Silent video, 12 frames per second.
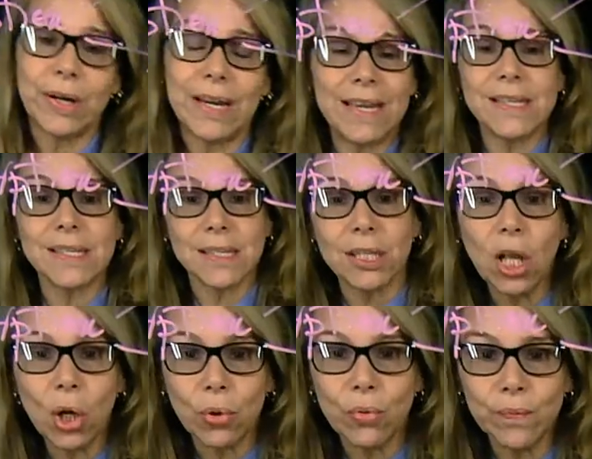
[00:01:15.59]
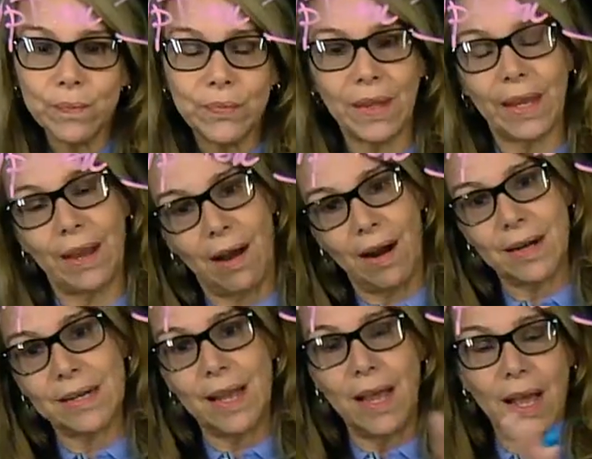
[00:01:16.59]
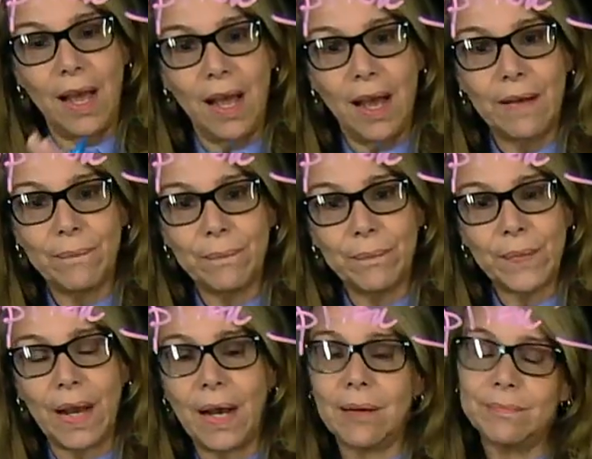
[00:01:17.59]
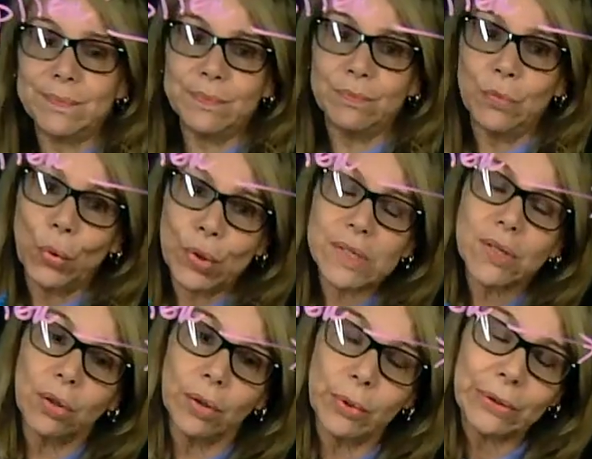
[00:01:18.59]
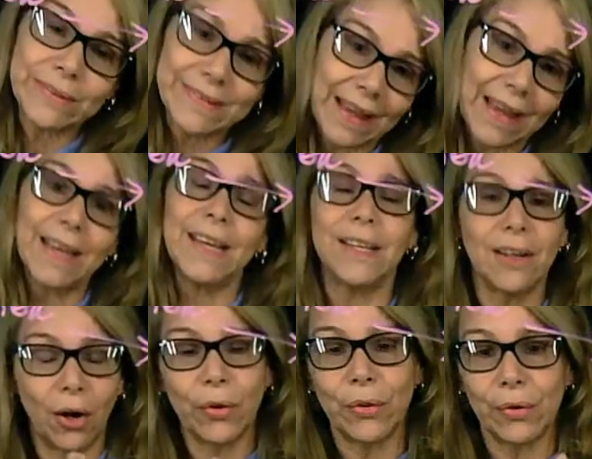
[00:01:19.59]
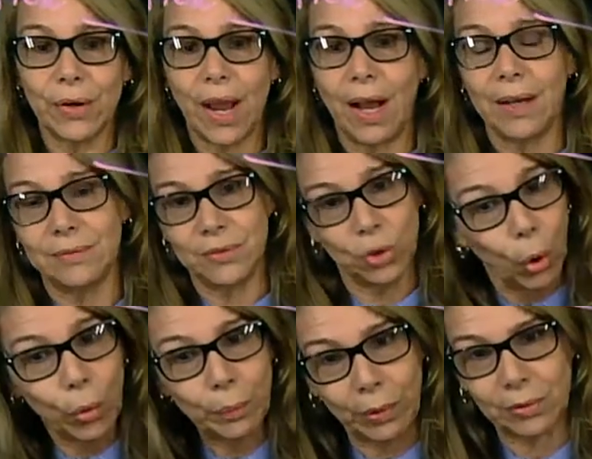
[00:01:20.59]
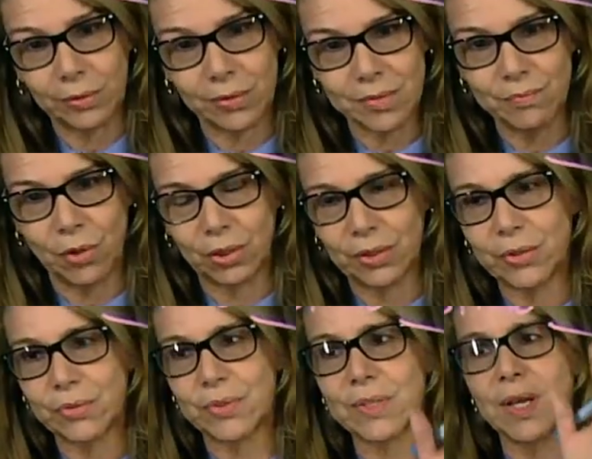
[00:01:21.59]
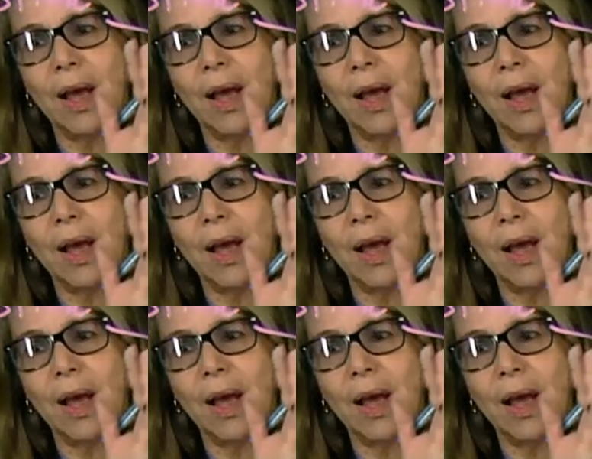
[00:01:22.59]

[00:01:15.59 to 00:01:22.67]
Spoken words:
is low. They are more soluble, say, in other non-polar molecules.